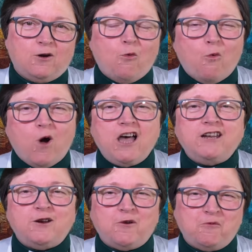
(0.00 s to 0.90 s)

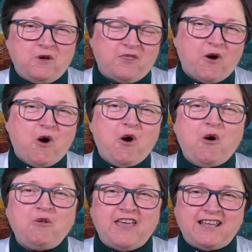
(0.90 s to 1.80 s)
one with
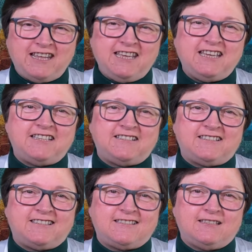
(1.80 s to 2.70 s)
all that
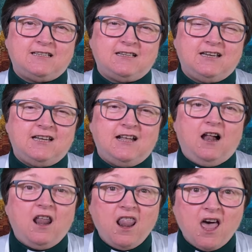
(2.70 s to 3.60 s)
is.
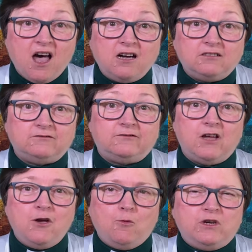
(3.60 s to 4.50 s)
Love,
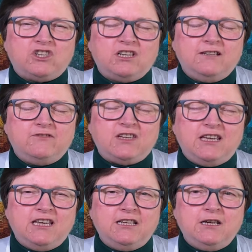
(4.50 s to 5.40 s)
which lives
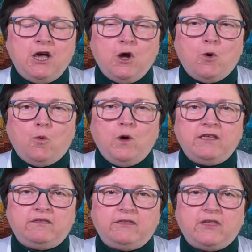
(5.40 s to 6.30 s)
in,
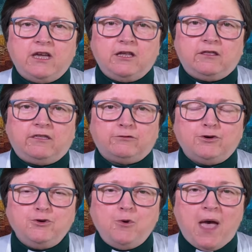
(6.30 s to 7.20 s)
with,
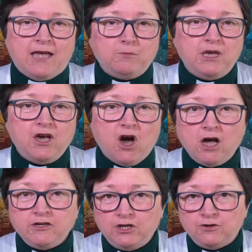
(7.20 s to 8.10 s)
through, and
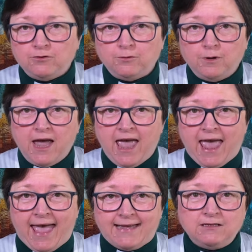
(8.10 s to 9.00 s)
beyond you
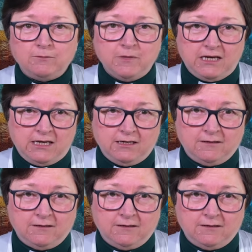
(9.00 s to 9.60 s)
and me.